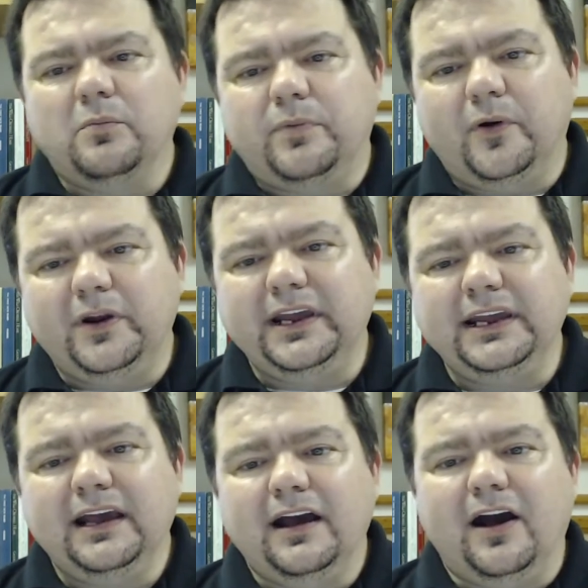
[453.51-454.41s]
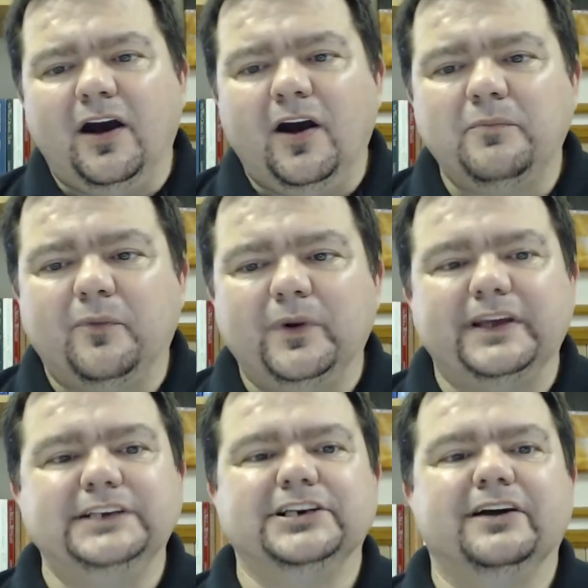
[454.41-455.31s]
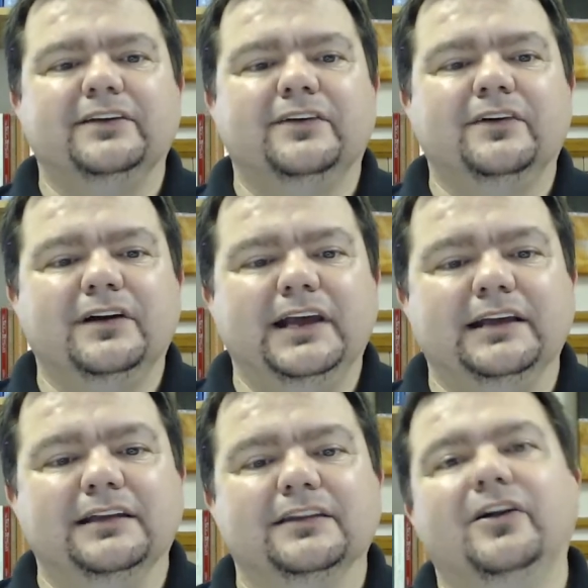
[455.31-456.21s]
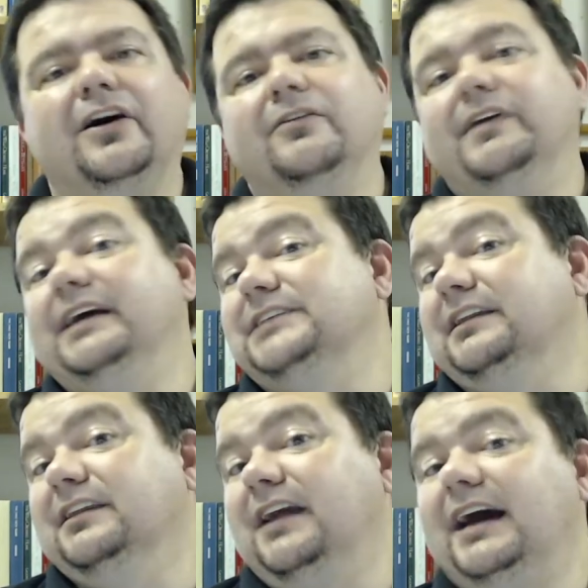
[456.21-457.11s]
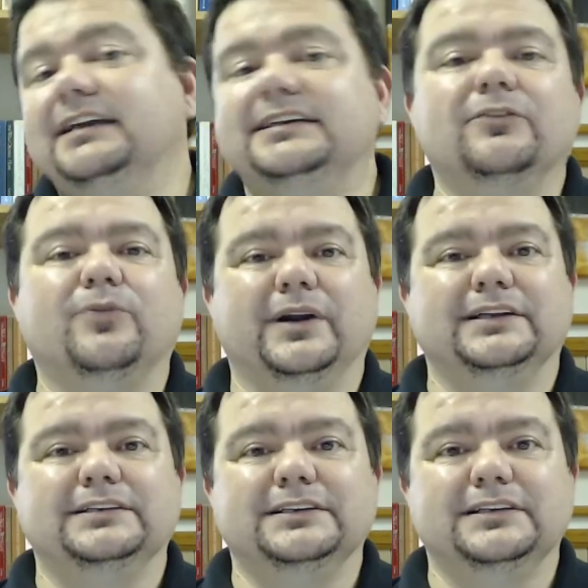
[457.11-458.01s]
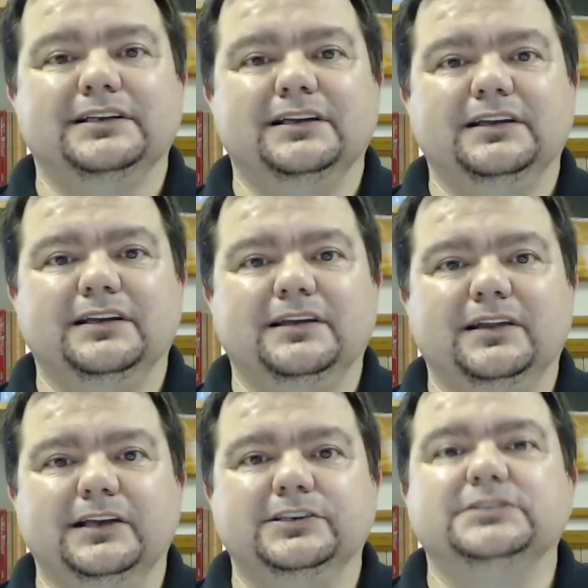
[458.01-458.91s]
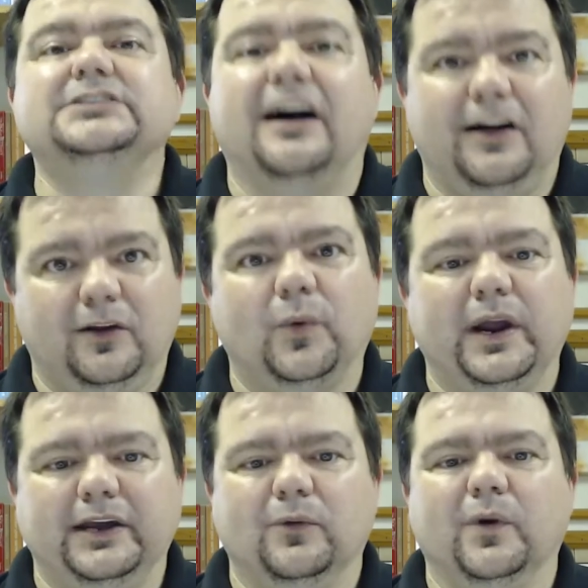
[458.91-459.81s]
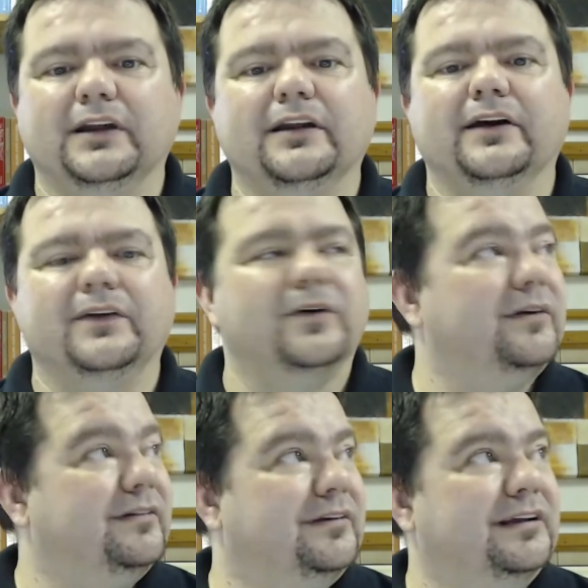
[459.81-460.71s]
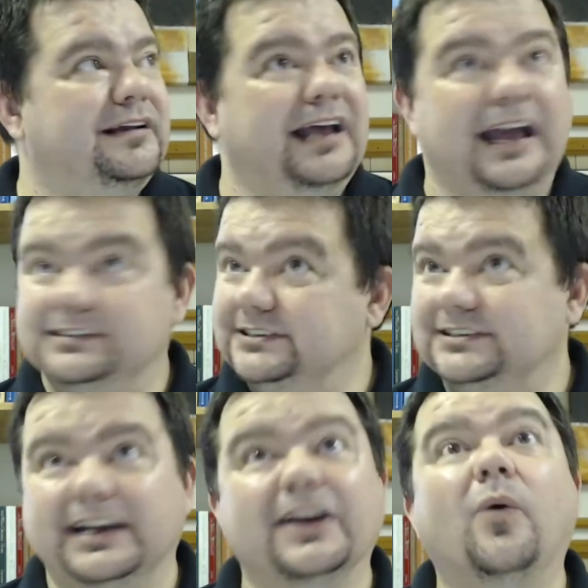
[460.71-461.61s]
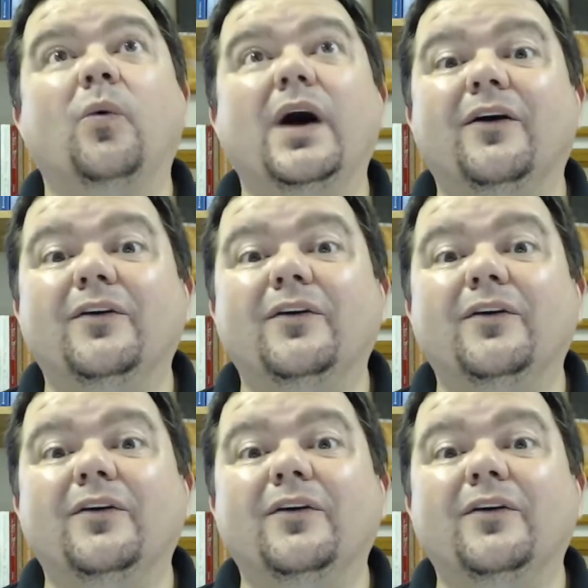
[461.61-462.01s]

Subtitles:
Putting up with each other in love is a lot different than just tolerating one another and just saying, oh, well.